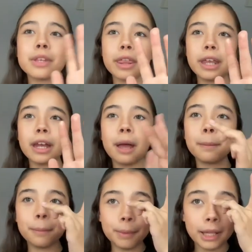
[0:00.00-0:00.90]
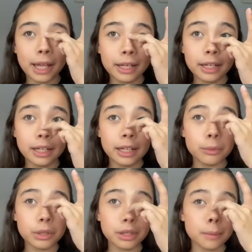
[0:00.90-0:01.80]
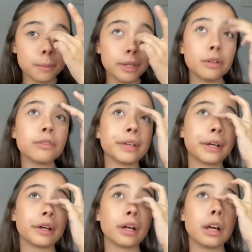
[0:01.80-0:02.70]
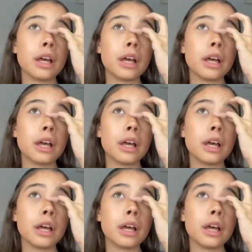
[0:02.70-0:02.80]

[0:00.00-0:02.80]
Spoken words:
and then I blend it with the middle finger